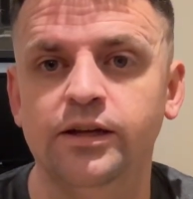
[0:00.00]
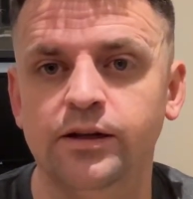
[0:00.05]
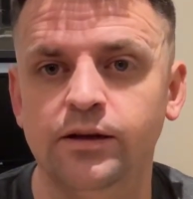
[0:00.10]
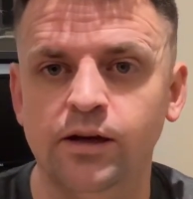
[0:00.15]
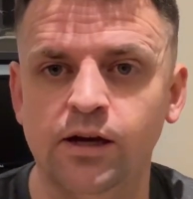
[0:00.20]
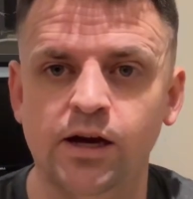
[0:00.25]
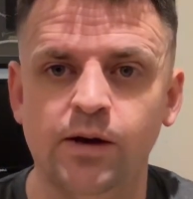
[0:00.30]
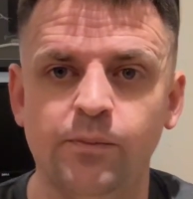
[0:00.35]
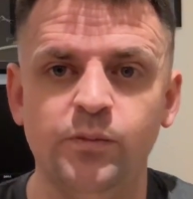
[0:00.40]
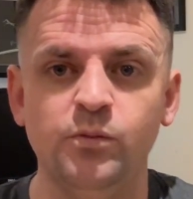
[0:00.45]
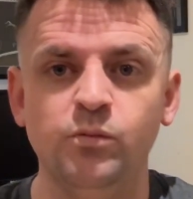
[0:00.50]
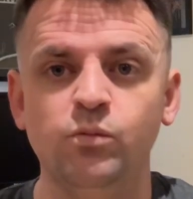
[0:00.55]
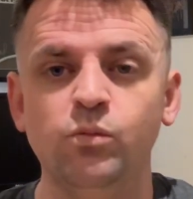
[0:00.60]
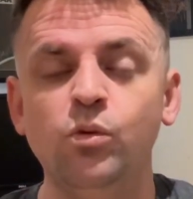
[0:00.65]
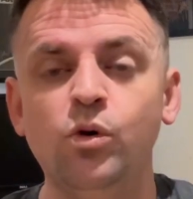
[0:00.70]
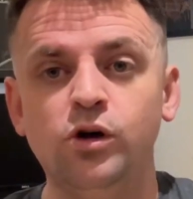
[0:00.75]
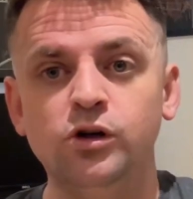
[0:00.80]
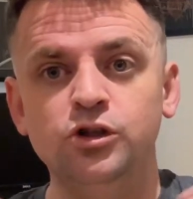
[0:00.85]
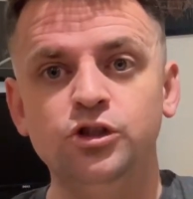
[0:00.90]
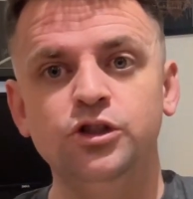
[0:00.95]
I've been
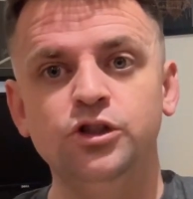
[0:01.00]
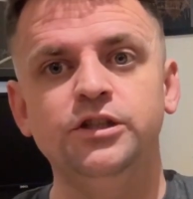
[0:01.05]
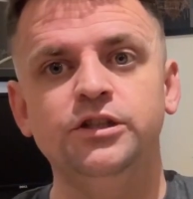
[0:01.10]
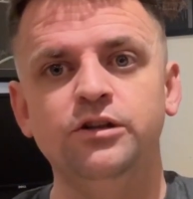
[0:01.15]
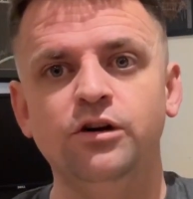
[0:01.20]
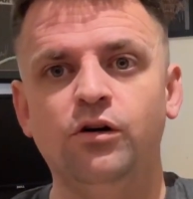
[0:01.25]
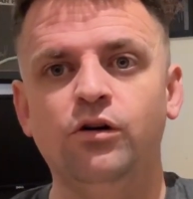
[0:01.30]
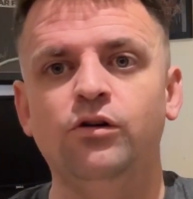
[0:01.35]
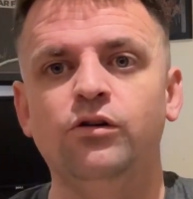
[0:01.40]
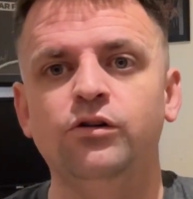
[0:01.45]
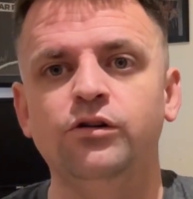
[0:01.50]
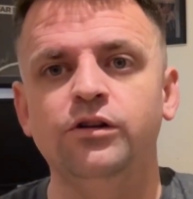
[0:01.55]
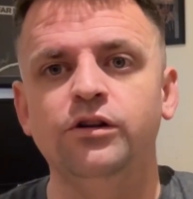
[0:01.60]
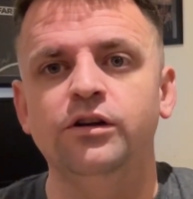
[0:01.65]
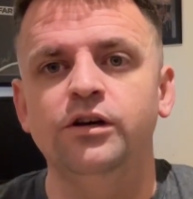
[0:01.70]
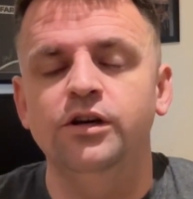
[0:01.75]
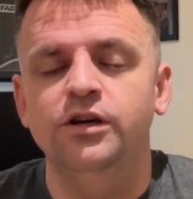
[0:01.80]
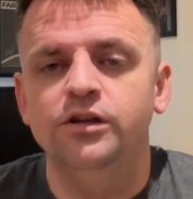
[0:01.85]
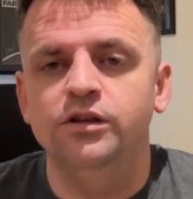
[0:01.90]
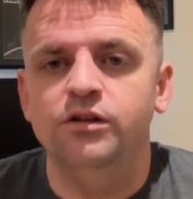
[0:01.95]
watching on
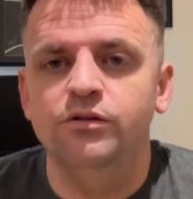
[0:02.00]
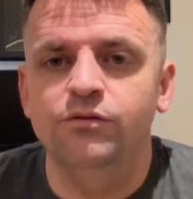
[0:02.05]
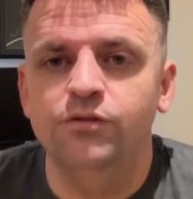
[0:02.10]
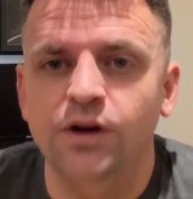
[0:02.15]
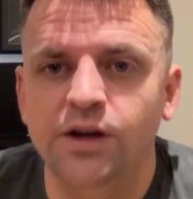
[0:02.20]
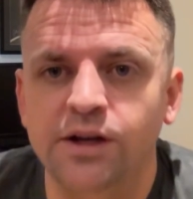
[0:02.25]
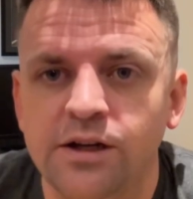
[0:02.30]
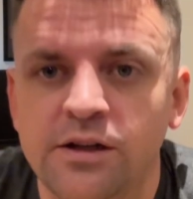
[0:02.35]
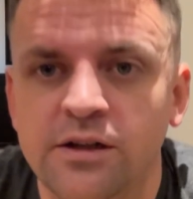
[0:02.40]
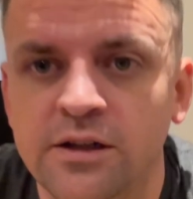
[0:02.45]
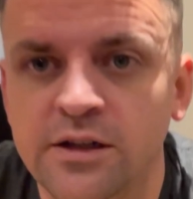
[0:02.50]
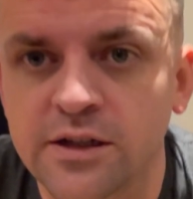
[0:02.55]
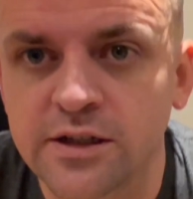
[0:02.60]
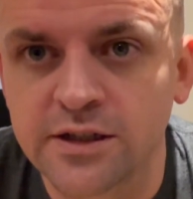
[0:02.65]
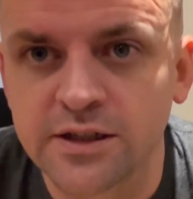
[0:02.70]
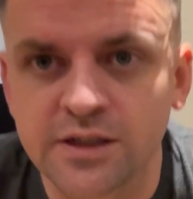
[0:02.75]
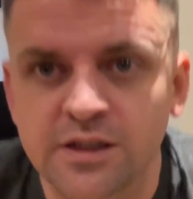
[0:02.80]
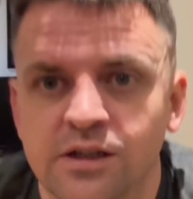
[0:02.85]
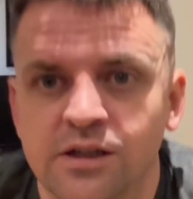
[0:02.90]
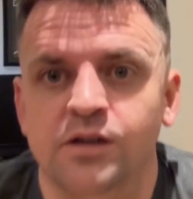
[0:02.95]
the vinyl
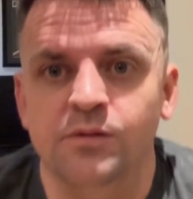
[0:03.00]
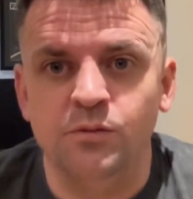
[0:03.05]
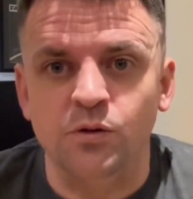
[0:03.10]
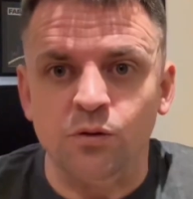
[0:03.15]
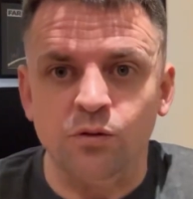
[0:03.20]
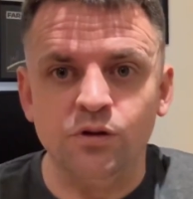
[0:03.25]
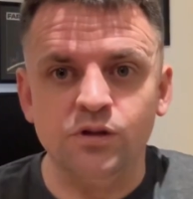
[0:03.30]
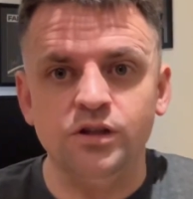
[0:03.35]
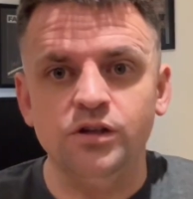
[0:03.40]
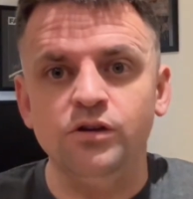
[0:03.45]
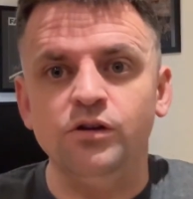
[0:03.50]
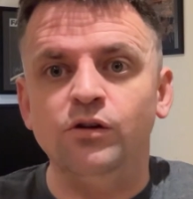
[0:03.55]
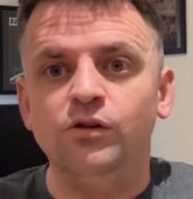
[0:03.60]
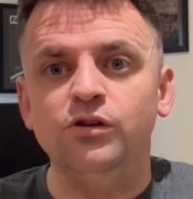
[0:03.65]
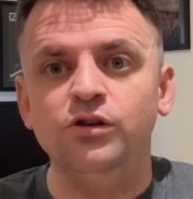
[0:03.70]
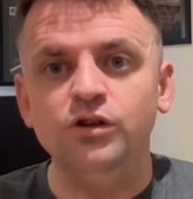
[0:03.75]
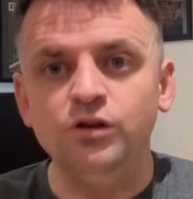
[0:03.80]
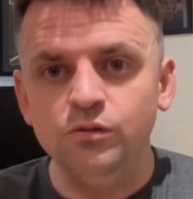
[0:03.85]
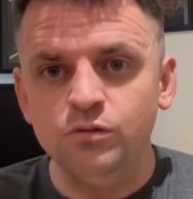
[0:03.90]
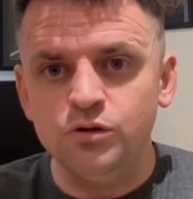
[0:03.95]
community on
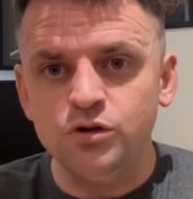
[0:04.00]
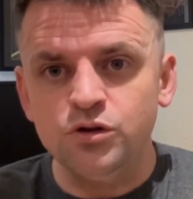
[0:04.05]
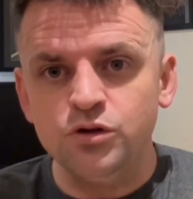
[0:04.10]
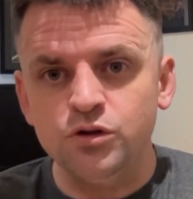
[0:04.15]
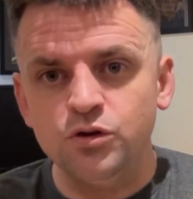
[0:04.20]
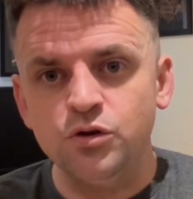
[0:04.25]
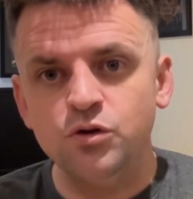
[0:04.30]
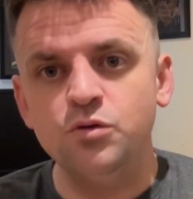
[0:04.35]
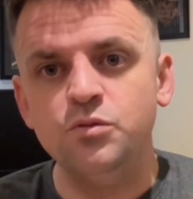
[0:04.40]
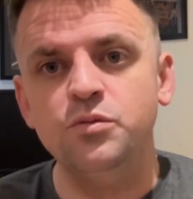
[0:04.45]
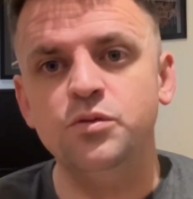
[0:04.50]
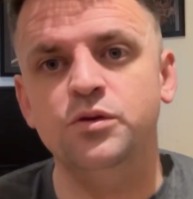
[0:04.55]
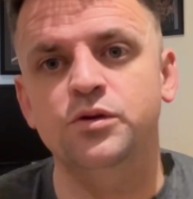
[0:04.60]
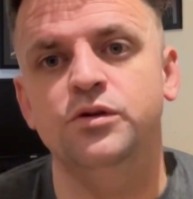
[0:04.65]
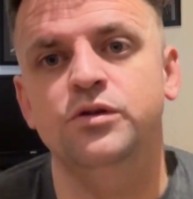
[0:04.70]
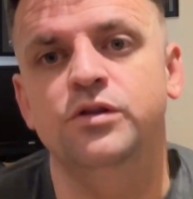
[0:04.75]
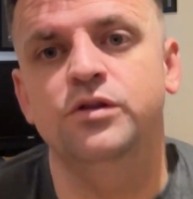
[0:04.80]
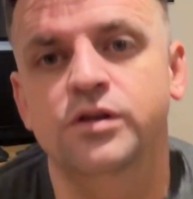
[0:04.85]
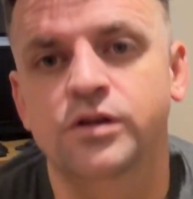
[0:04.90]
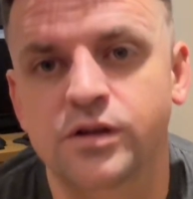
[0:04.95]
YouTube
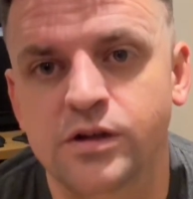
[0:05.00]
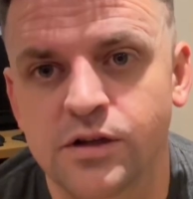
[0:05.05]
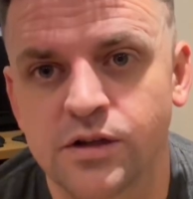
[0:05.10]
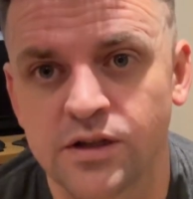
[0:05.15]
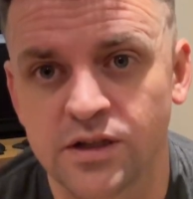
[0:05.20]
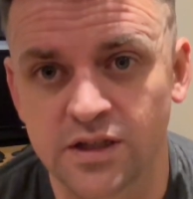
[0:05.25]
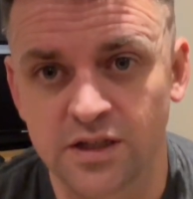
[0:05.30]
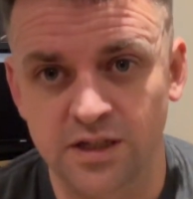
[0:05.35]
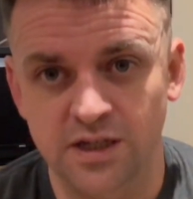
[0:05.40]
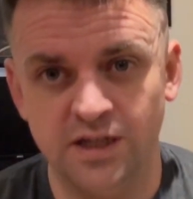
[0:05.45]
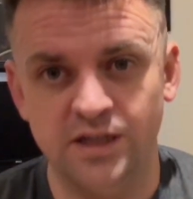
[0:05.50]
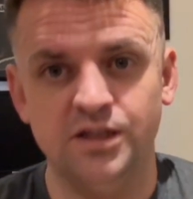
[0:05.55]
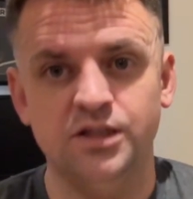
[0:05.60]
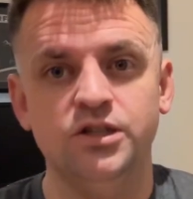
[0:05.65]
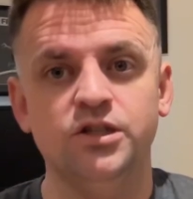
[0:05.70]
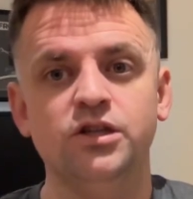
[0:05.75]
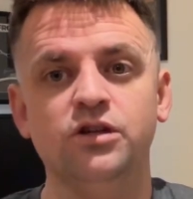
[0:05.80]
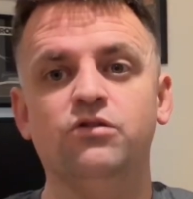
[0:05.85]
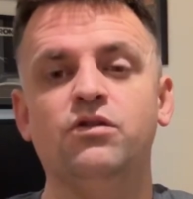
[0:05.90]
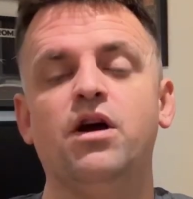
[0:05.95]
and
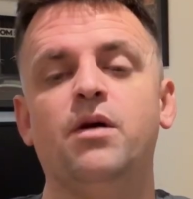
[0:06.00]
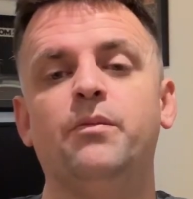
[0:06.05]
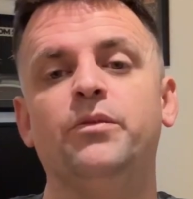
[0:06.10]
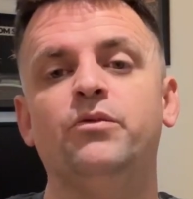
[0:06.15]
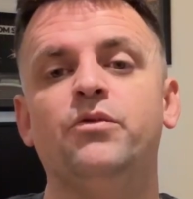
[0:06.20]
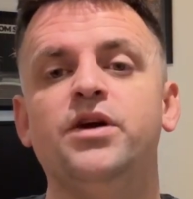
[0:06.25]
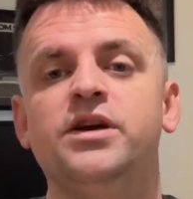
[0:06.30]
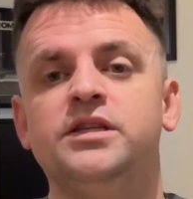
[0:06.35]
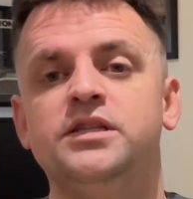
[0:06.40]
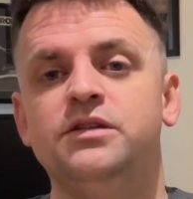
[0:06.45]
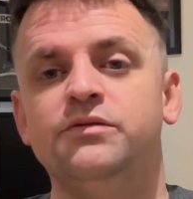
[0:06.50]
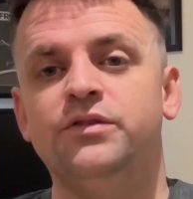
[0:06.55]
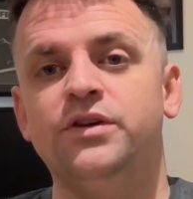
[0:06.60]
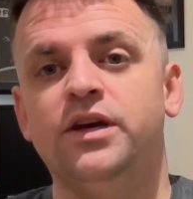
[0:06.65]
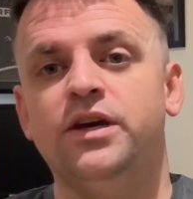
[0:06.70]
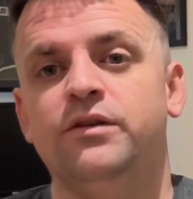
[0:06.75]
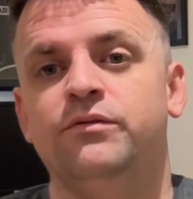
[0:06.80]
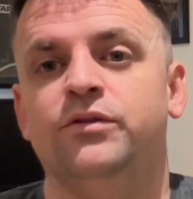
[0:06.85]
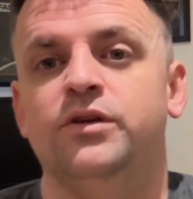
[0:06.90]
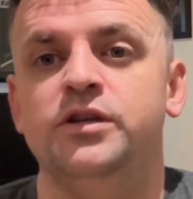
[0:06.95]
Instagram, the rest of
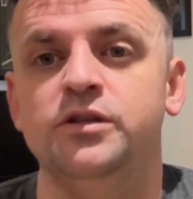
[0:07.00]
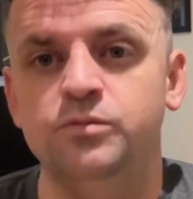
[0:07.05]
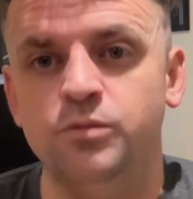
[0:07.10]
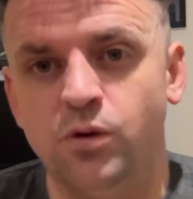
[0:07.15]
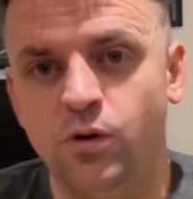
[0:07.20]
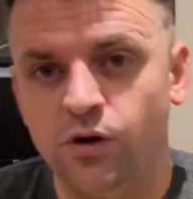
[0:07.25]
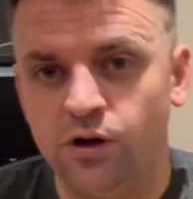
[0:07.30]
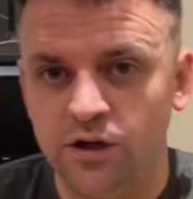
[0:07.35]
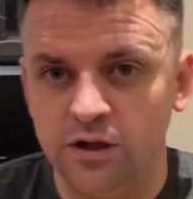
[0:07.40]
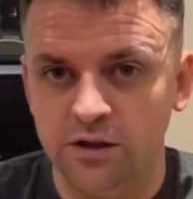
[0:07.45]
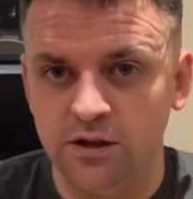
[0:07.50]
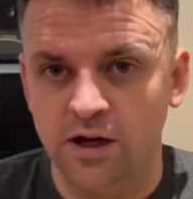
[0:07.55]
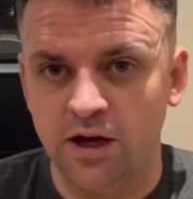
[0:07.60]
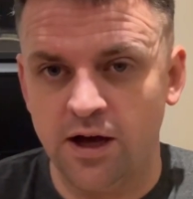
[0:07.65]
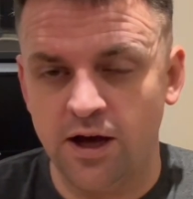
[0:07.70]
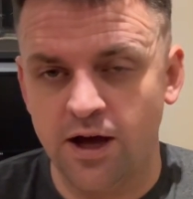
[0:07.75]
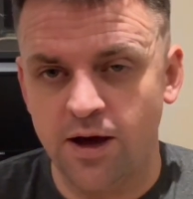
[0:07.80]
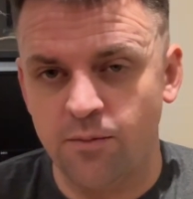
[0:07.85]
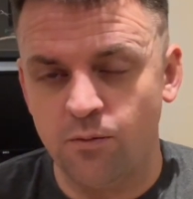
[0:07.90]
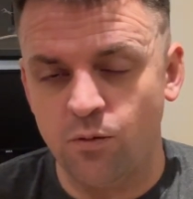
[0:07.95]
it, Facebook,
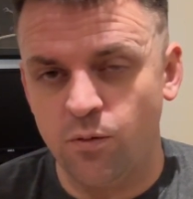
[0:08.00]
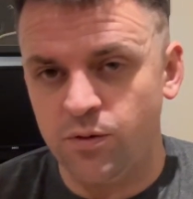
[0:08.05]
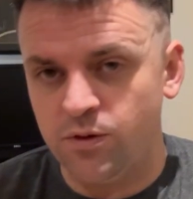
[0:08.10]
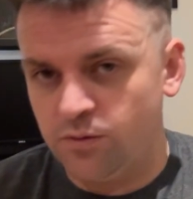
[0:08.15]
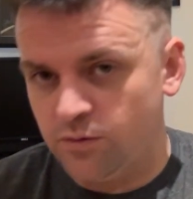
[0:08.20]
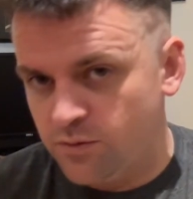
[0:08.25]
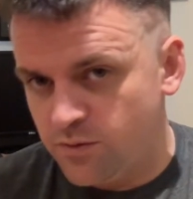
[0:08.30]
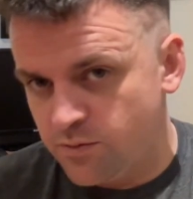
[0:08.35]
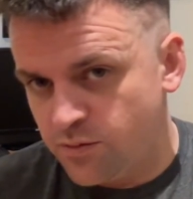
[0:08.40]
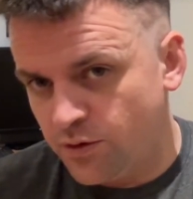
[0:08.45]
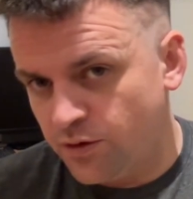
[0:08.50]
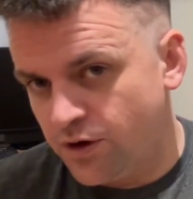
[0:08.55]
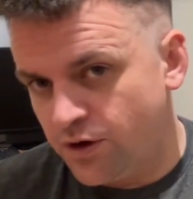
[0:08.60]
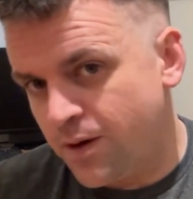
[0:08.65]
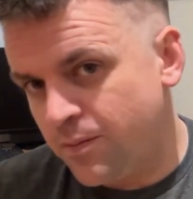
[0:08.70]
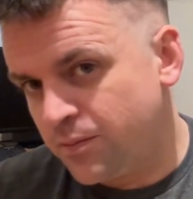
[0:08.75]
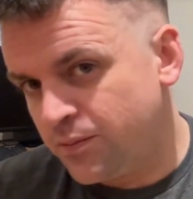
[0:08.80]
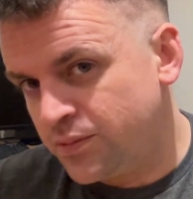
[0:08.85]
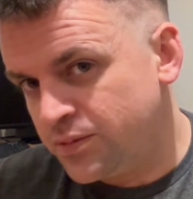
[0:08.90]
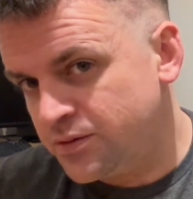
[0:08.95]
uh, More what people have been putting
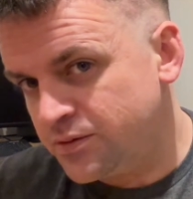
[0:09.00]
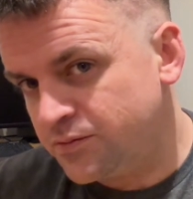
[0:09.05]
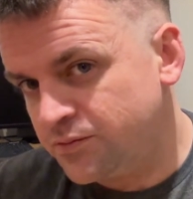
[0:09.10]
up.